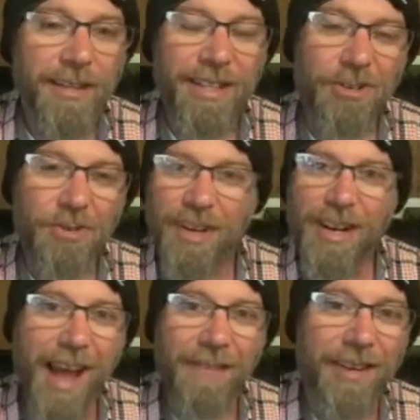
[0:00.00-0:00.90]
teach you to
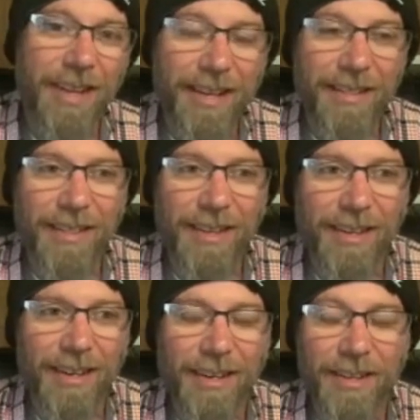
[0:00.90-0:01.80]
navigate
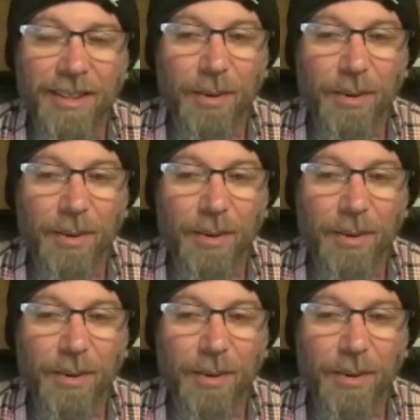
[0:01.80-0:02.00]
the, uh,